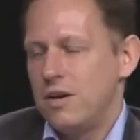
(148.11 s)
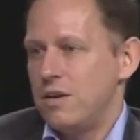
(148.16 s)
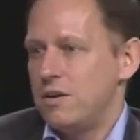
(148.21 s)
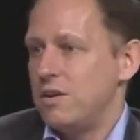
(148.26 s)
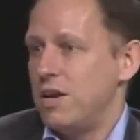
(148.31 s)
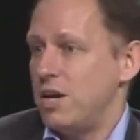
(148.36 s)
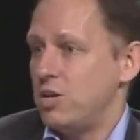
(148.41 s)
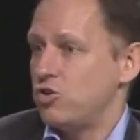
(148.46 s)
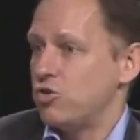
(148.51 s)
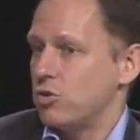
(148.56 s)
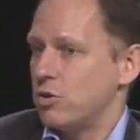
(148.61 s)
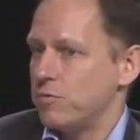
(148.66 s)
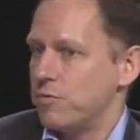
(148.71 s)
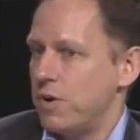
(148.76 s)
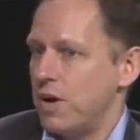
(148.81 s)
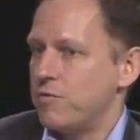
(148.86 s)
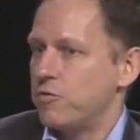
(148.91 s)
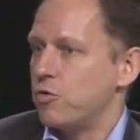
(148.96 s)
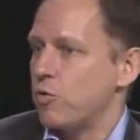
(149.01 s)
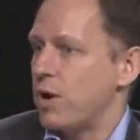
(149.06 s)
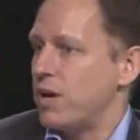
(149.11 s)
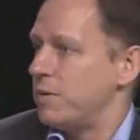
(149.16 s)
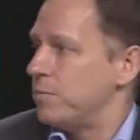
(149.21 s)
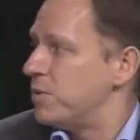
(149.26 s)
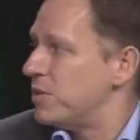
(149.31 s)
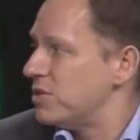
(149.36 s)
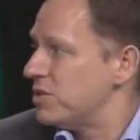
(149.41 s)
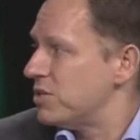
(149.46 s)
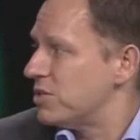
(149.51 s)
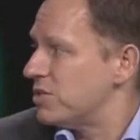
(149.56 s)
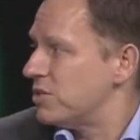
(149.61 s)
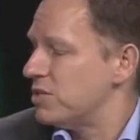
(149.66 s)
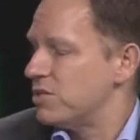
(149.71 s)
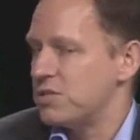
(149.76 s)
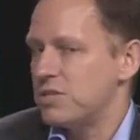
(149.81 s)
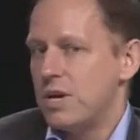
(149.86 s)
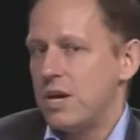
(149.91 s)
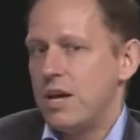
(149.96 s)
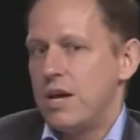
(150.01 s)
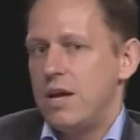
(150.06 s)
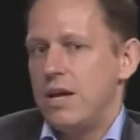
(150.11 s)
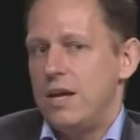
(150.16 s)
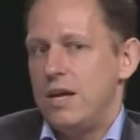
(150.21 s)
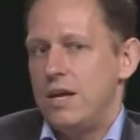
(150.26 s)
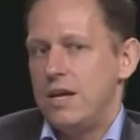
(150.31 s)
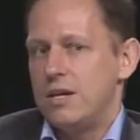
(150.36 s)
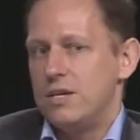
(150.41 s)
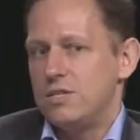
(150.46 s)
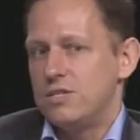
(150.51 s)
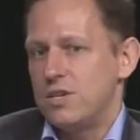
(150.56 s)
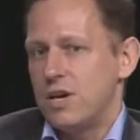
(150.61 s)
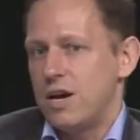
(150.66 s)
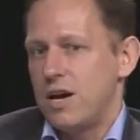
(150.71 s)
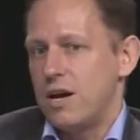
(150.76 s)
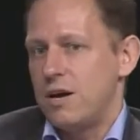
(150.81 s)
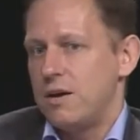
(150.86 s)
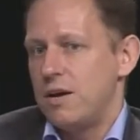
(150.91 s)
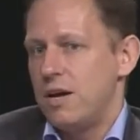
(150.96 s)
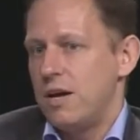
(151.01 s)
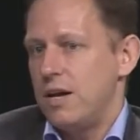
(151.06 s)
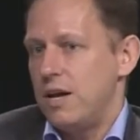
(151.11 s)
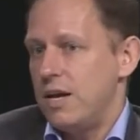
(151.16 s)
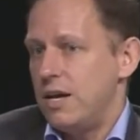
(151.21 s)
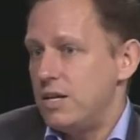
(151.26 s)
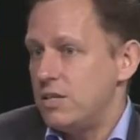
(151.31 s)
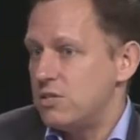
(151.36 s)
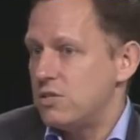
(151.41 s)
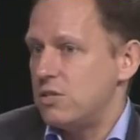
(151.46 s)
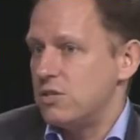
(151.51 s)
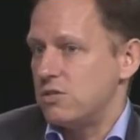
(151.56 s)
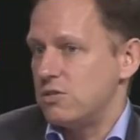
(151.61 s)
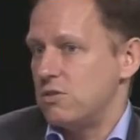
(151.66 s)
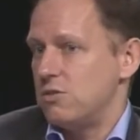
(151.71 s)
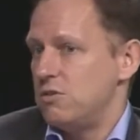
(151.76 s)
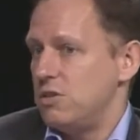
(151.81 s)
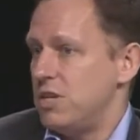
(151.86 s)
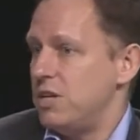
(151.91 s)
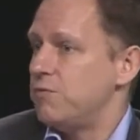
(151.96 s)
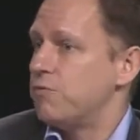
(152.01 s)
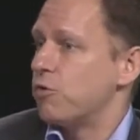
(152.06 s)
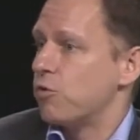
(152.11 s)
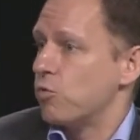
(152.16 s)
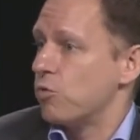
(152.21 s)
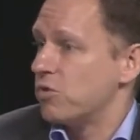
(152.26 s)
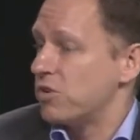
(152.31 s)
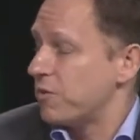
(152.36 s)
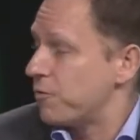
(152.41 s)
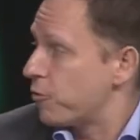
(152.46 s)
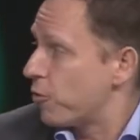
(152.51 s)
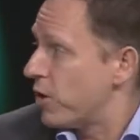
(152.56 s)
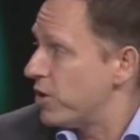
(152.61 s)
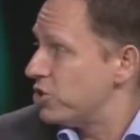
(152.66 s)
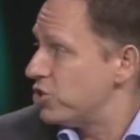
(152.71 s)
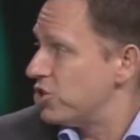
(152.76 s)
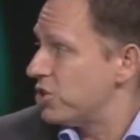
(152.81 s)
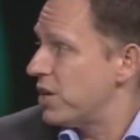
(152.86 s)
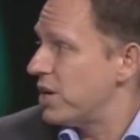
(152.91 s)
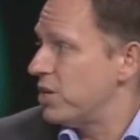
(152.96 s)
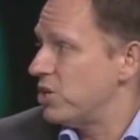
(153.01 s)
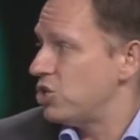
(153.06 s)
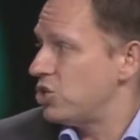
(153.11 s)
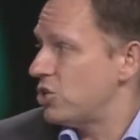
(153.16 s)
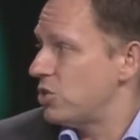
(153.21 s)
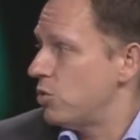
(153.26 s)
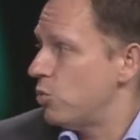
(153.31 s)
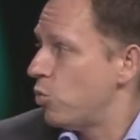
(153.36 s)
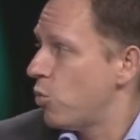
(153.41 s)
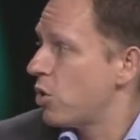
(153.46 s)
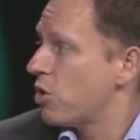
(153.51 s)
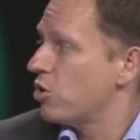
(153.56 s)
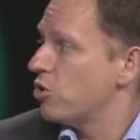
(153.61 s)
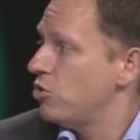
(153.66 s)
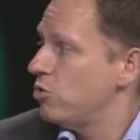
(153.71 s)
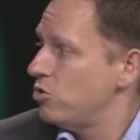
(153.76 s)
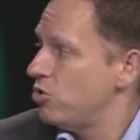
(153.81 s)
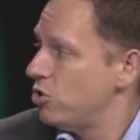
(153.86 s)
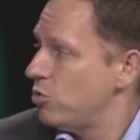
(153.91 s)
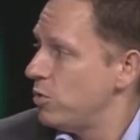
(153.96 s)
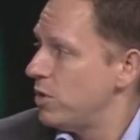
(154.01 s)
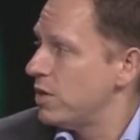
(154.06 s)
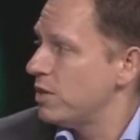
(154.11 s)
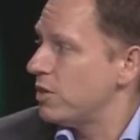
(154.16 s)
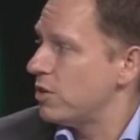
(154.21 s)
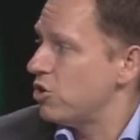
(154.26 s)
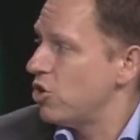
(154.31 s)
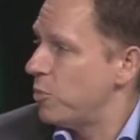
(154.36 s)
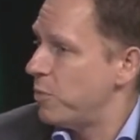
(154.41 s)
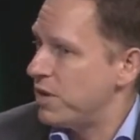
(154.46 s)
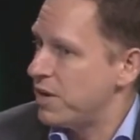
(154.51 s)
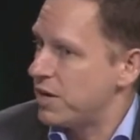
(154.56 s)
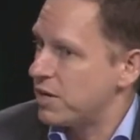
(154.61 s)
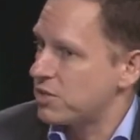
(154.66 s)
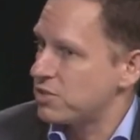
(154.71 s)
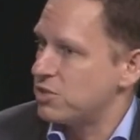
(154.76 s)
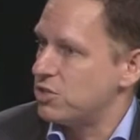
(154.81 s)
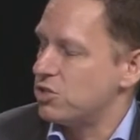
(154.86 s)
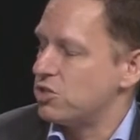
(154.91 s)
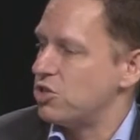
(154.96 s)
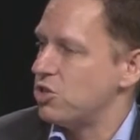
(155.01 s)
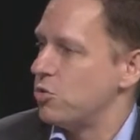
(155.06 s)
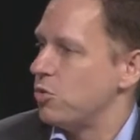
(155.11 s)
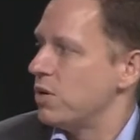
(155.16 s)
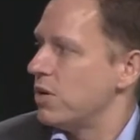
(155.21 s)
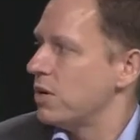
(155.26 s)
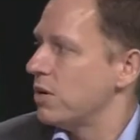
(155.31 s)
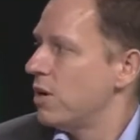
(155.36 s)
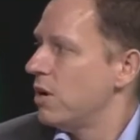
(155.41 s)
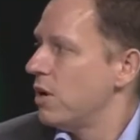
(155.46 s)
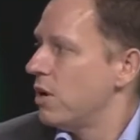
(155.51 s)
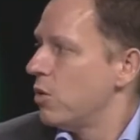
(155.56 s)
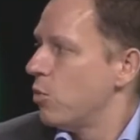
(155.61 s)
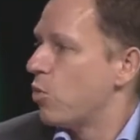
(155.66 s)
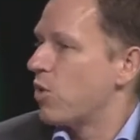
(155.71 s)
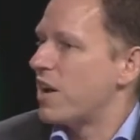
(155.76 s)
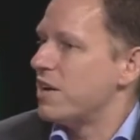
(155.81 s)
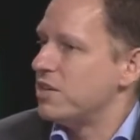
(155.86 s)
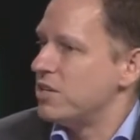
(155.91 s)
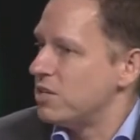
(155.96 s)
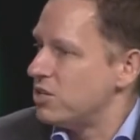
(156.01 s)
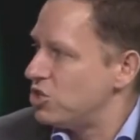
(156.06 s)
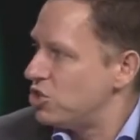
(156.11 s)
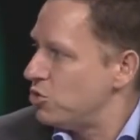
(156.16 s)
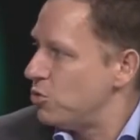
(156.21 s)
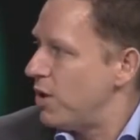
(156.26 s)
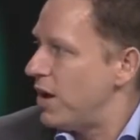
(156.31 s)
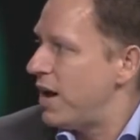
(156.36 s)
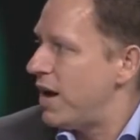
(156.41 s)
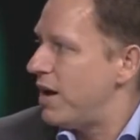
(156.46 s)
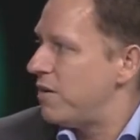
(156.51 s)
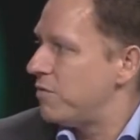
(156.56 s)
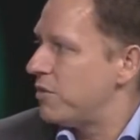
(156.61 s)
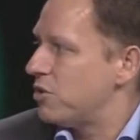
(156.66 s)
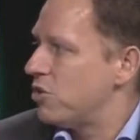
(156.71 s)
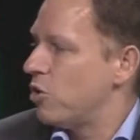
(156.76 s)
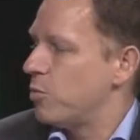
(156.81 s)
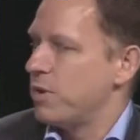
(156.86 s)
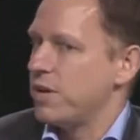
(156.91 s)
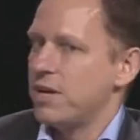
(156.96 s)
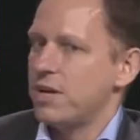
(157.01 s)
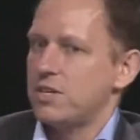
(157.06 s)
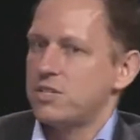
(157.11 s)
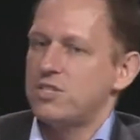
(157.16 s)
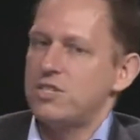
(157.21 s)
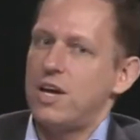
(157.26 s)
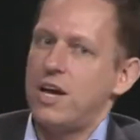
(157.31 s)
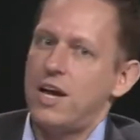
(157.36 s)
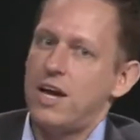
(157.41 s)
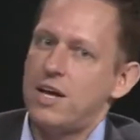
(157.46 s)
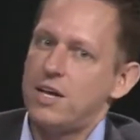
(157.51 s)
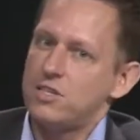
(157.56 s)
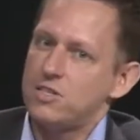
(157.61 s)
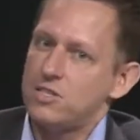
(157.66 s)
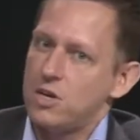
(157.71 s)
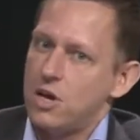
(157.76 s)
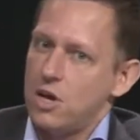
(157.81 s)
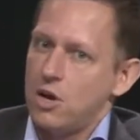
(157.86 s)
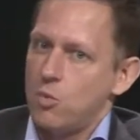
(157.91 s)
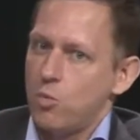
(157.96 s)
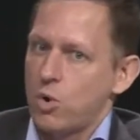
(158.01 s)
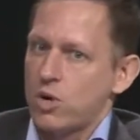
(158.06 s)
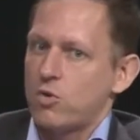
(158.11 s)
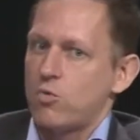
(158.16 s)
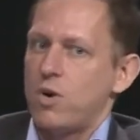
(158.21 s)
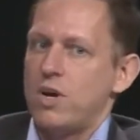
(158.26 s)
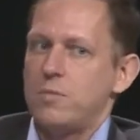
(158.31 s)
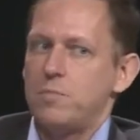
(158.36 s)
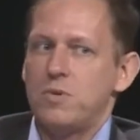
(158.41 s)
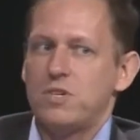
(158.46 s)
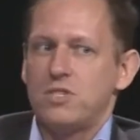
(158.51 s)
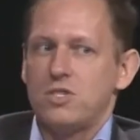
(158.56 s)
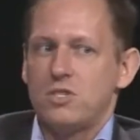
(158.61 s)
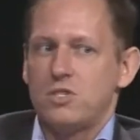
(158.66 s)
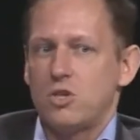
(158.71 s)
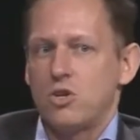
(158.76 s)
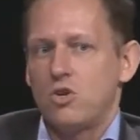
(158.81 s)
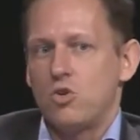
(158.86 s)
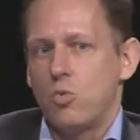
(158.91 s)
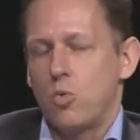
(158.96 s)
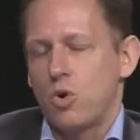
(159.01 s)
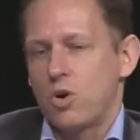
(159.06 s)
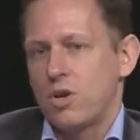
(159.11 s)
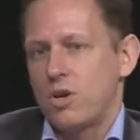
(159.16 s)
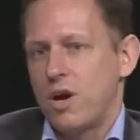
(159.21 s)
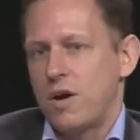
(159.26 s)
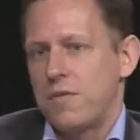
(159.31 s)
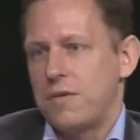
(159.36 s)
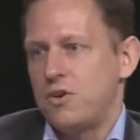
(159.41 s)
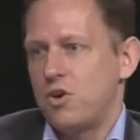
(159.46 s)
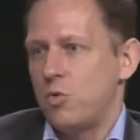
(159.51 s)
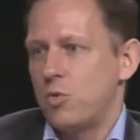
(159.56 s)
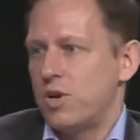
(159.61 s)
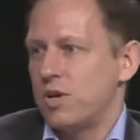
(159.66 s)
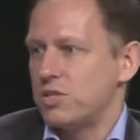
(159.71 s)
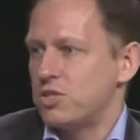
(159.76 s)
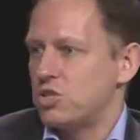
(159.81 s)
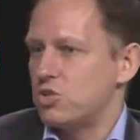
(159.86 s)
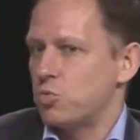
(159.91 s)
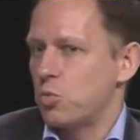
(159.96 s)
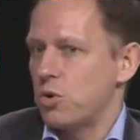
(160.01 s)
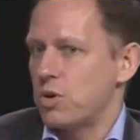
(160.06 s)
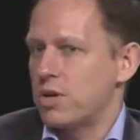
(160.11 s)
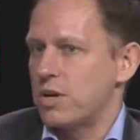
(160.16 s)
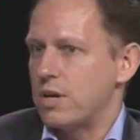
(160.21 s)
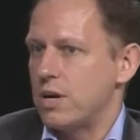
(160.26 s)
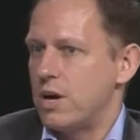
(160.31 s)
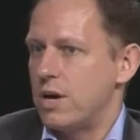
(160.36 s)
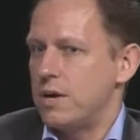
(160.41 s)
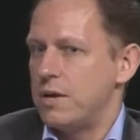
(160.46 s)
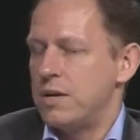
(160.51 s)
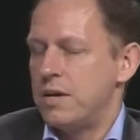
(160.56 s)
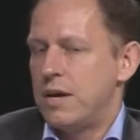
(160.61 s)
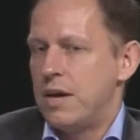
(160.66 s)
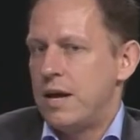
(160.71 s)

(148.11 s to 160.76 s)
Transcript: nature of, of great businesses, is, uh, is this need for differentiation. What are you doing that nobody else is doing? What ideas do you have that nobody else has? What great business are you working on that no one else is working on?